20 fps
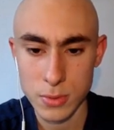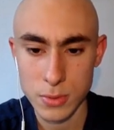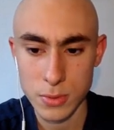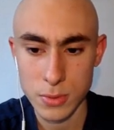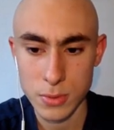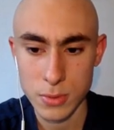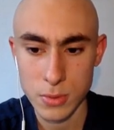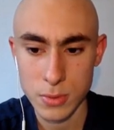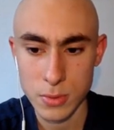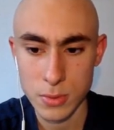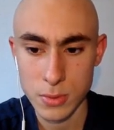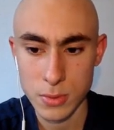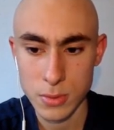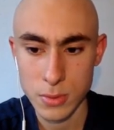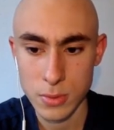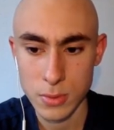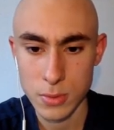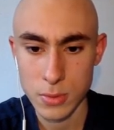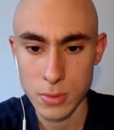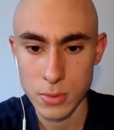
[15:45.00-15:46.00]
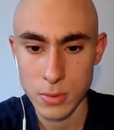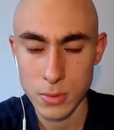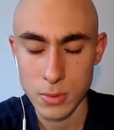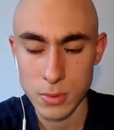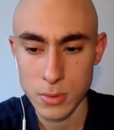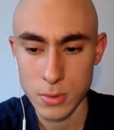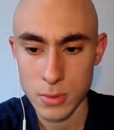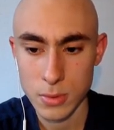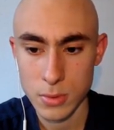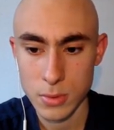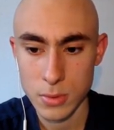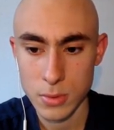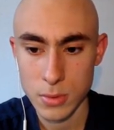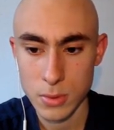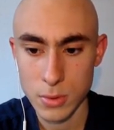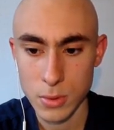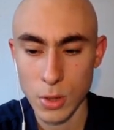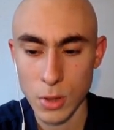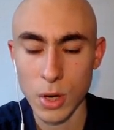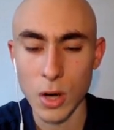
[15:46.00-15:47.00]
I only have uh, skill one, sorry.
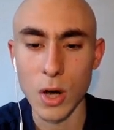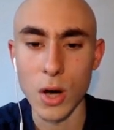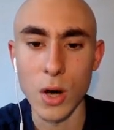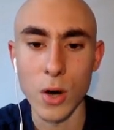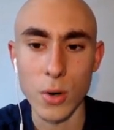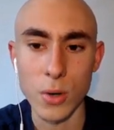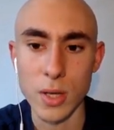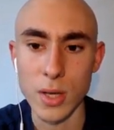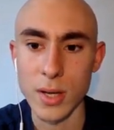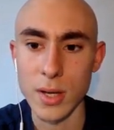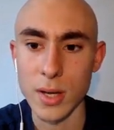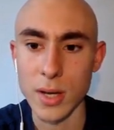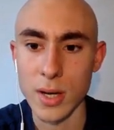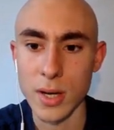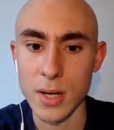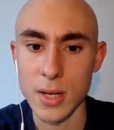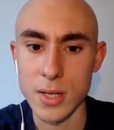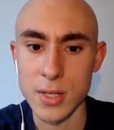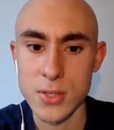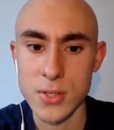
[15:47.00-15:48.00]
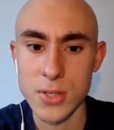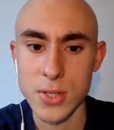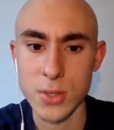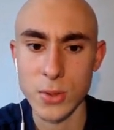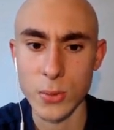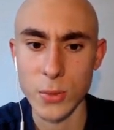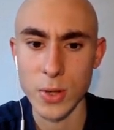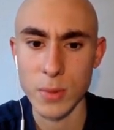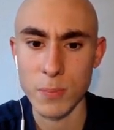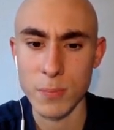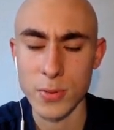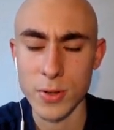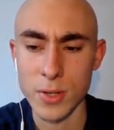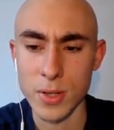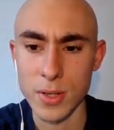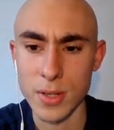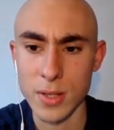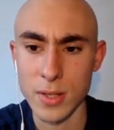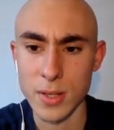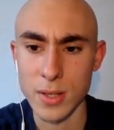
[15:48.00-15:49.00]
Oh, okay. Uh, skill one
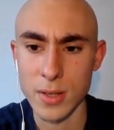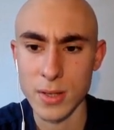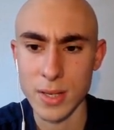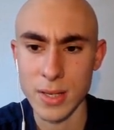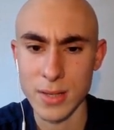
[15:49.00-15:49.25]
Prina then.